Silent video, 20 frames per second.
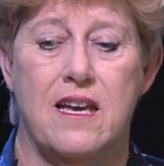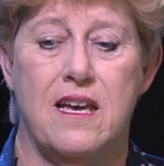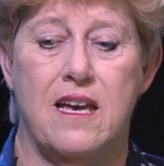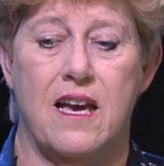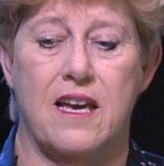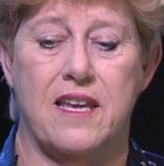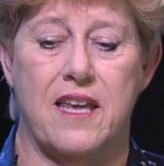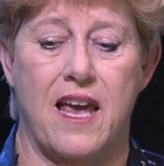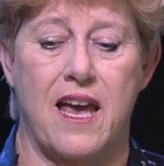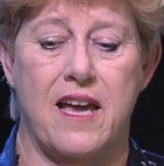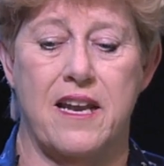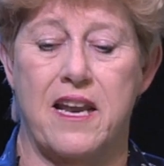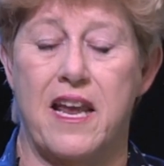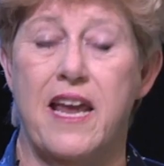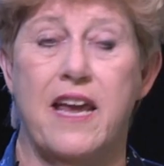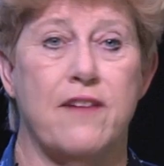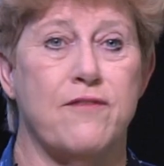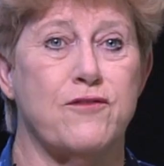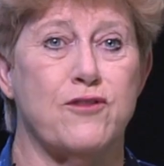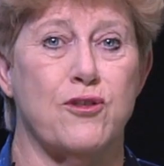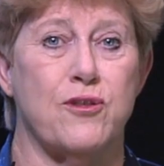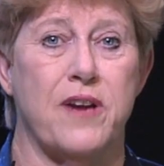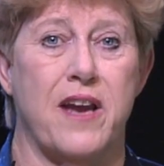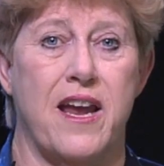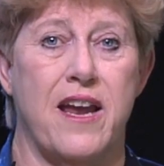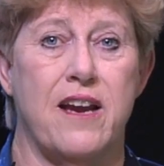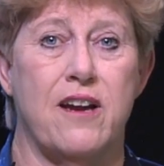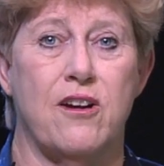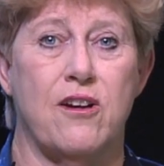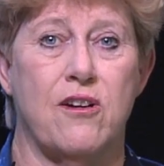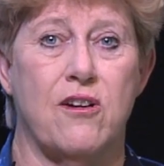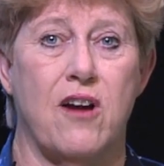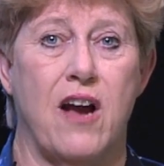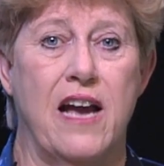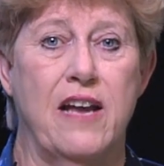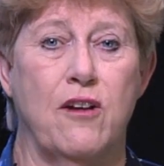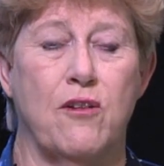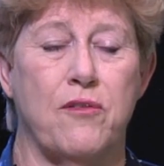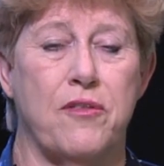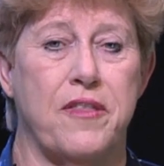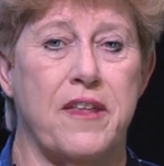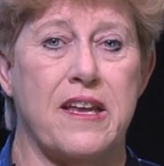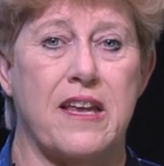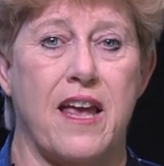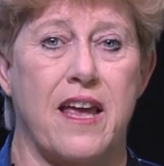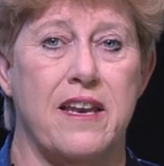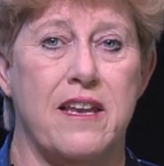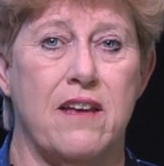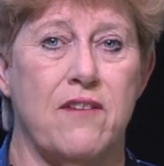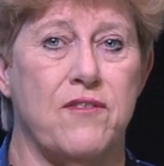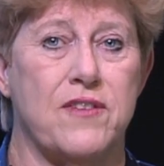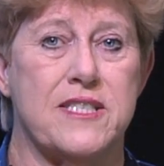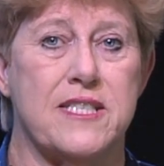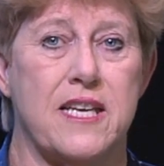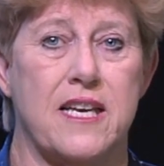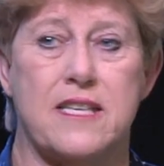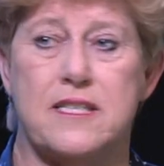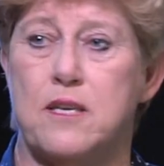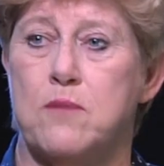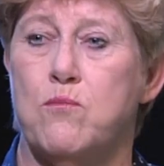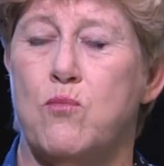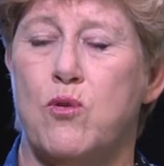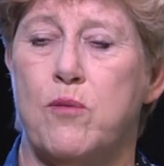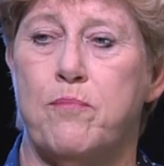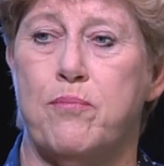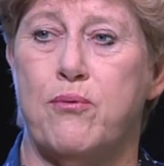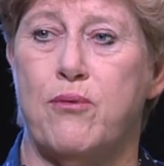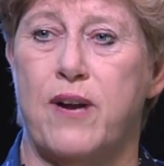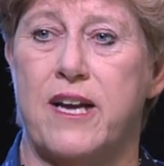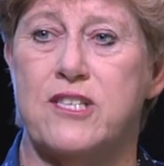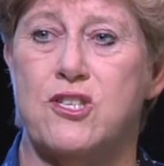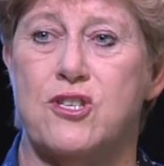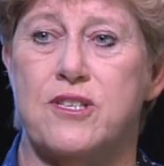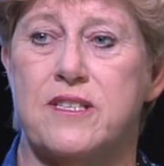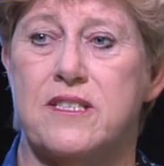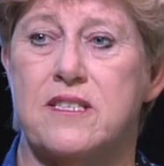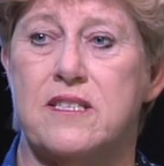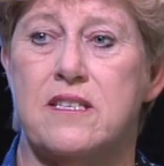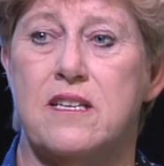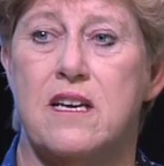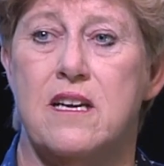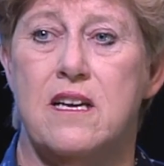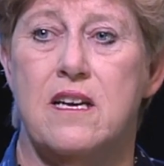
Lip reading: Again, after air, I don't think any of us has a more precious